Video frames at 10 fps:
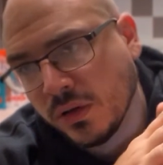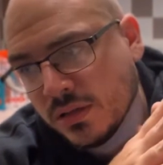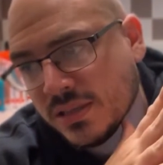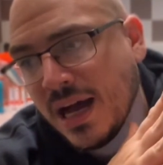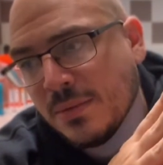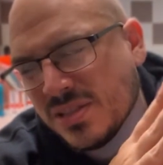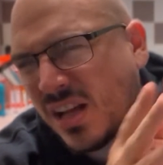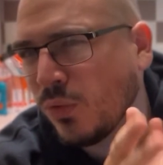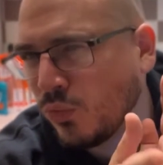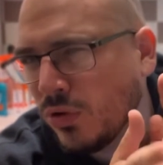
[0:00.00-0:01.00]
of the times
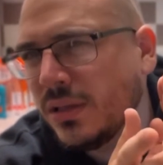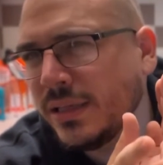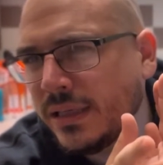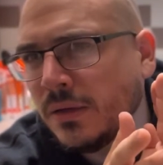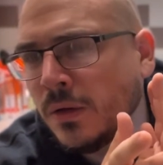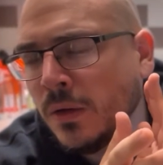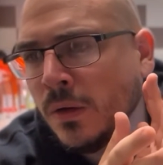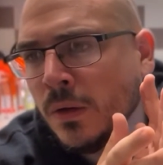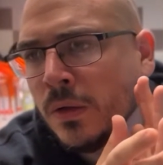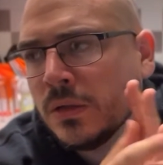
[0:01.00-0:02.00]
that it really,
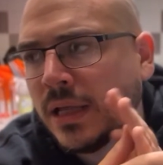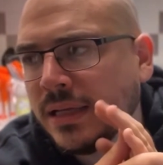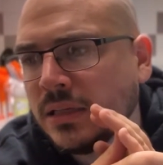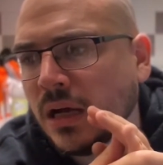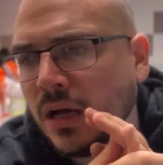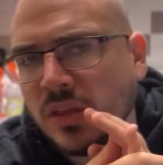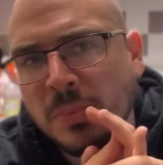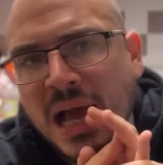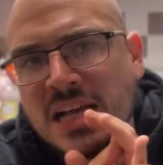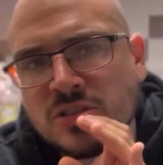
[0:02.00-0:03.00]
like uh, the
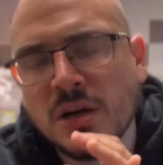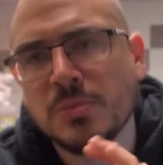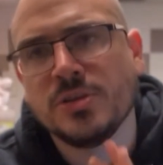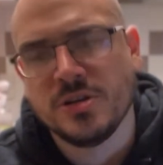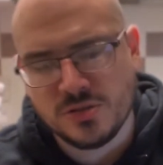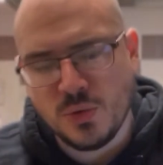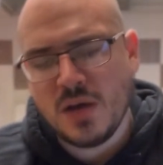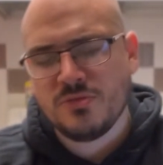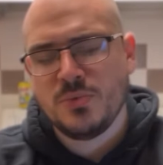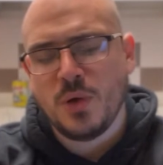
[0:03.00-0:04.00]
past couple years. So
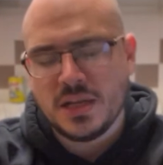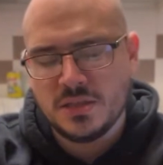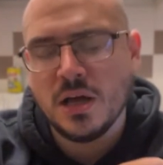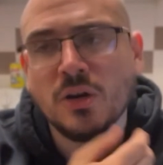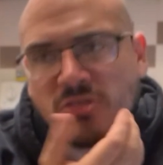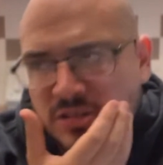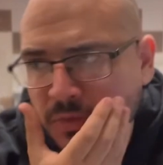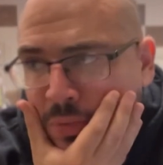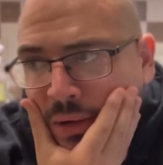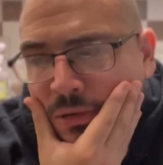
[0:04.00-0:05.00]
I rewatched
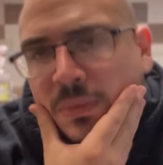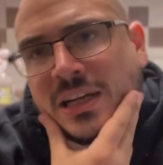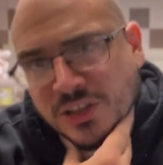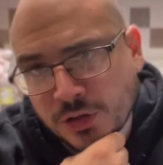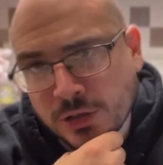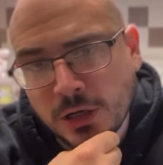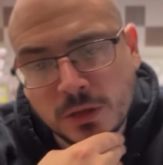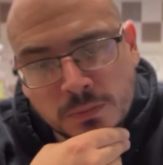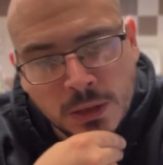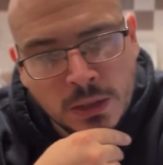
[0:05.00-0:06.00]
Hellraiser probably about a year
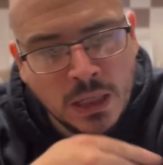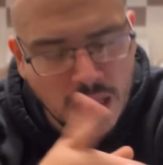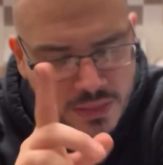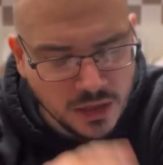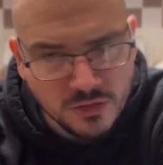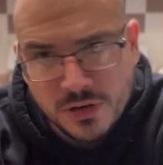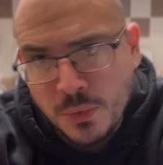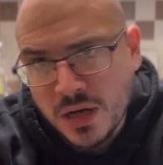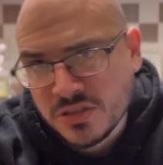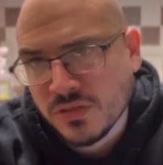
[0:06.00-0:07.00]
ago. And then I
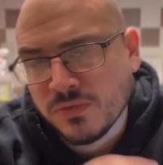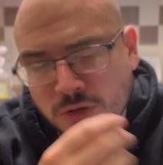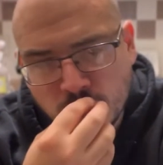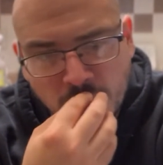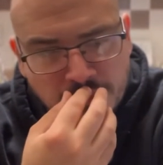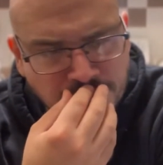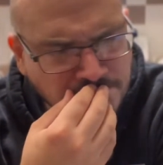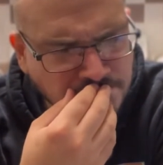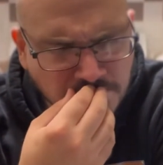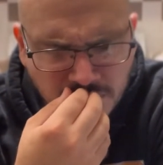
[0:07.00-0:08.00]
rewatched the first one.
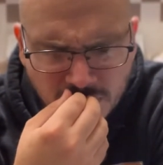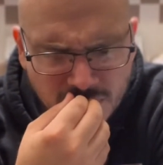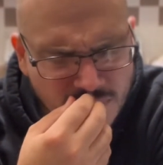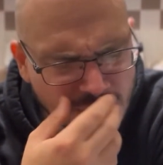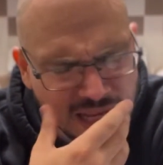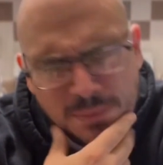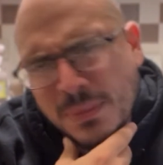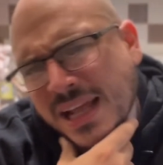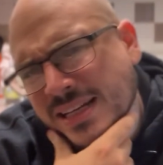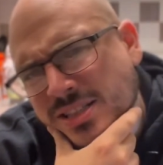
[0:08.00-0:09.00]
And
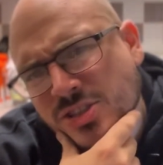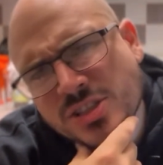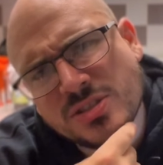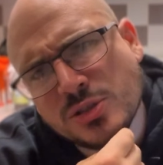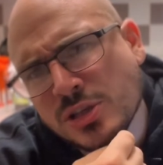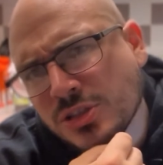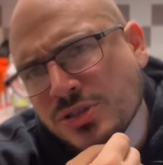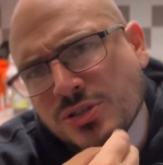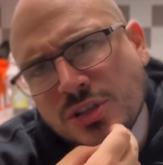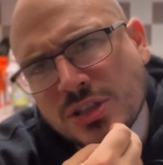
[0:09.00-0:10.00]
man, that's just a
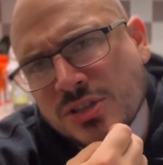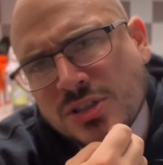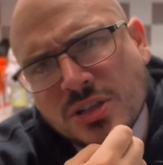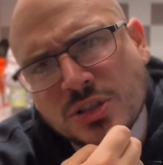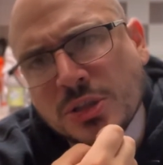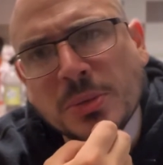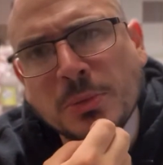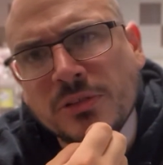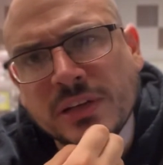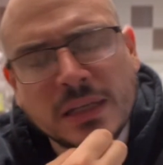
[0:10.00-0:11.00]
such, it's such a good
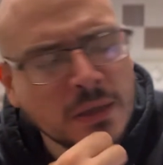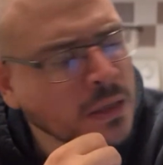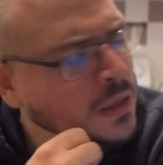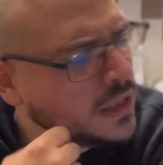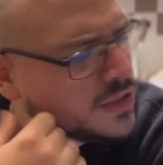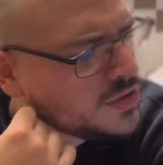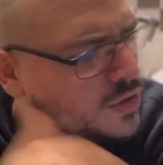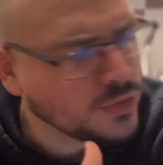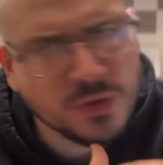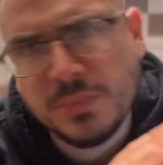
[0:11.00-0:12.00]
movie. It's
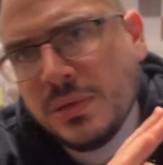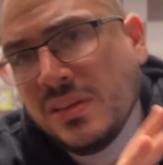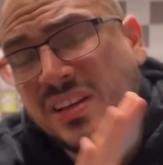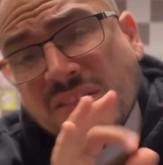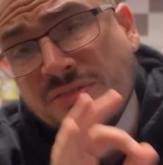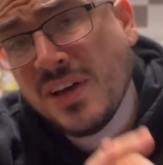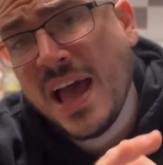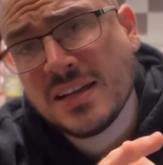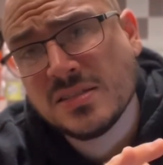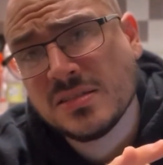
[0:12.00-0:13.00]
so creepy. The
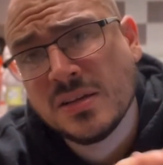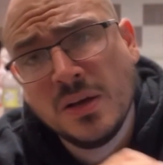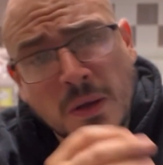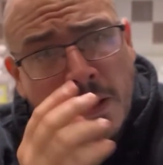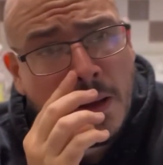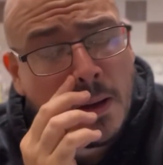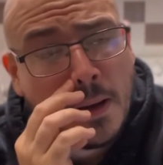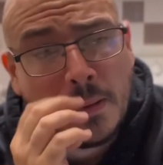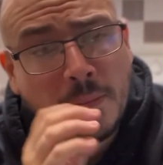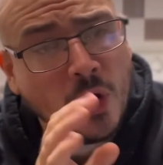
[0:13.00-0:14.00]
effects
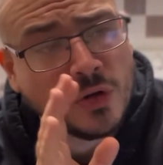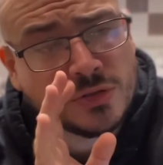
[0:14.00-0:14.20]
Um, are